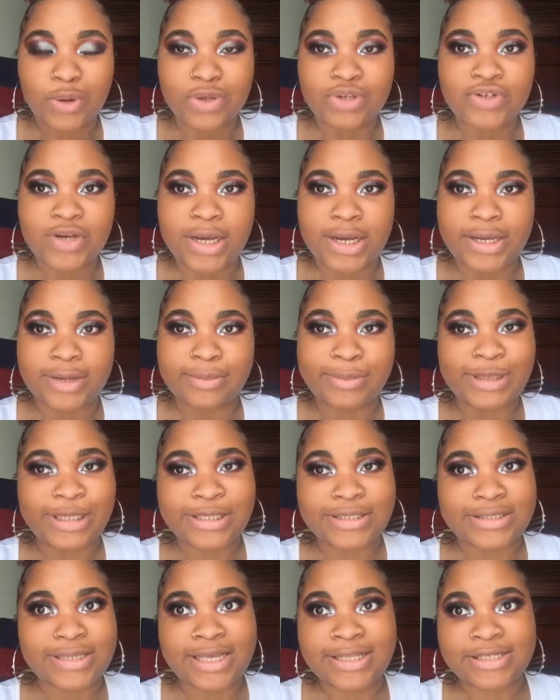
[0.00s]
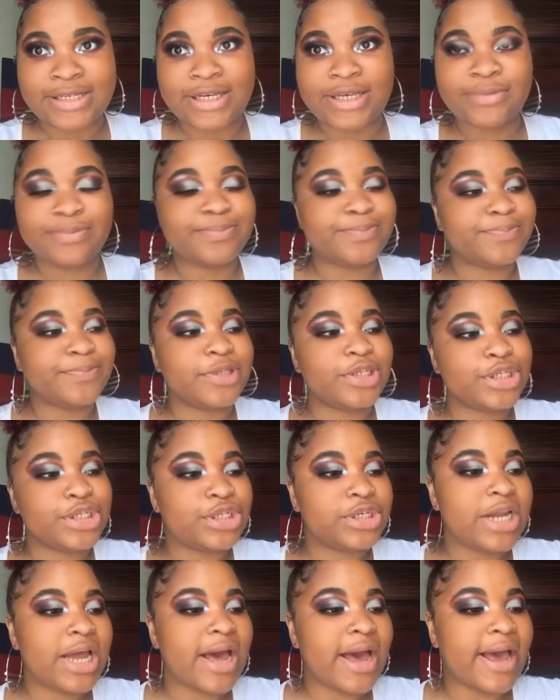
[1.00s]
go try it because it's good.
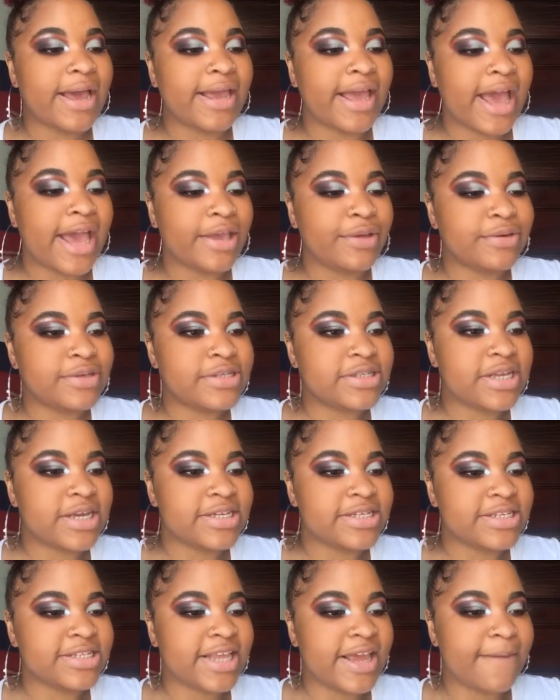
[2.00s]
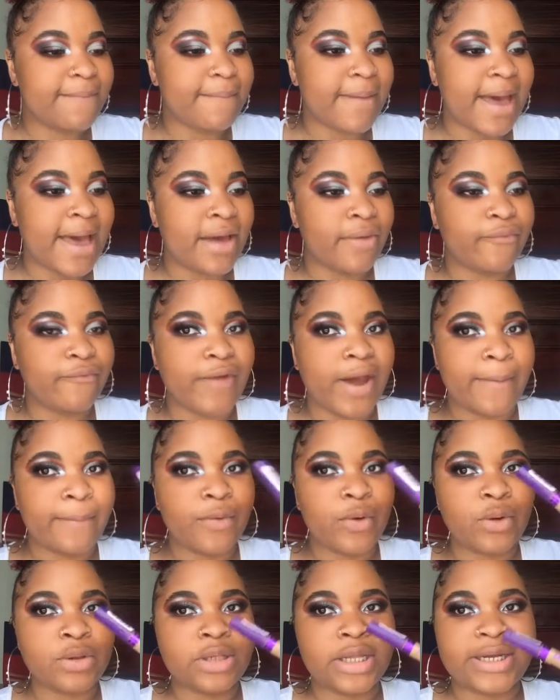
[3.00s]
So now I use the Stay Matte
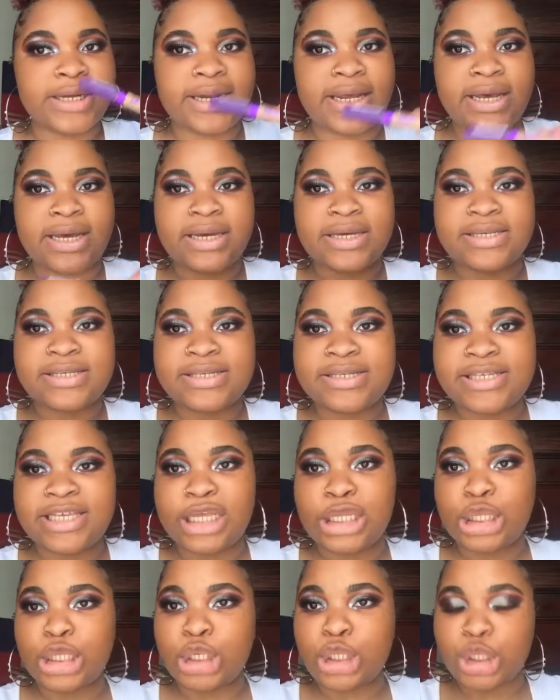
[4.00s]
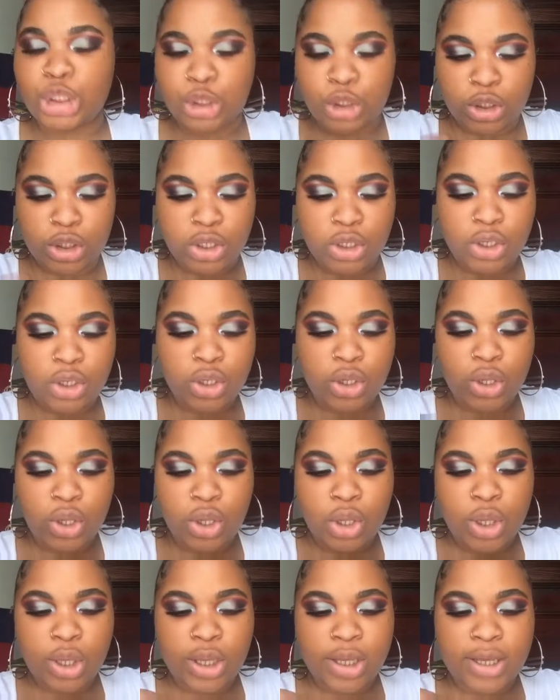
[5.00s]
Rimmel London Concealer.
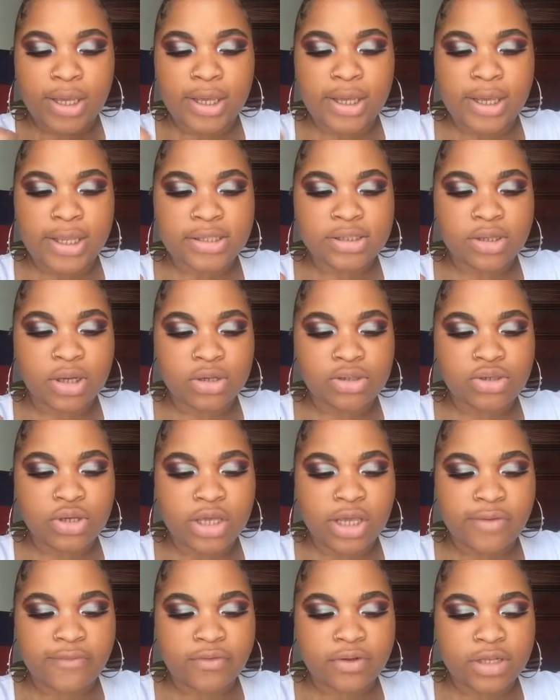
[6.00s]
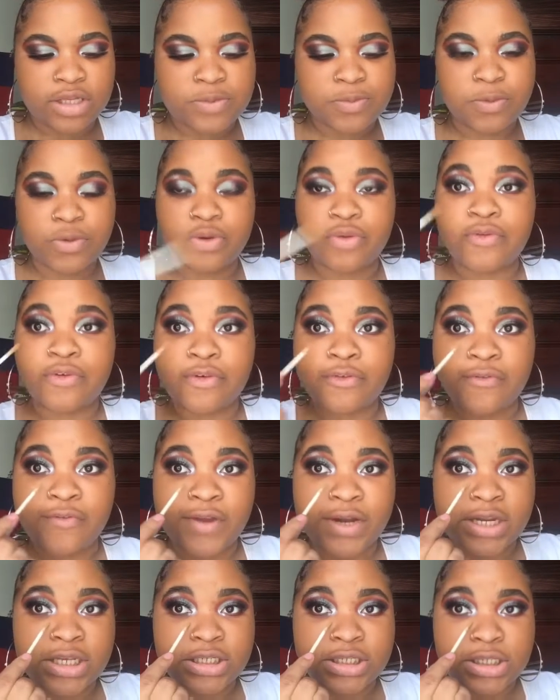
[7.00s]
It also gives you this beautiful
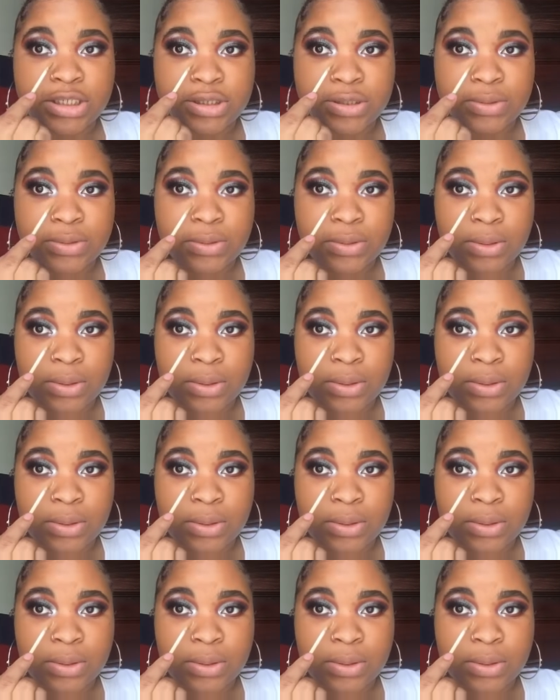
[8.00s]
finish too.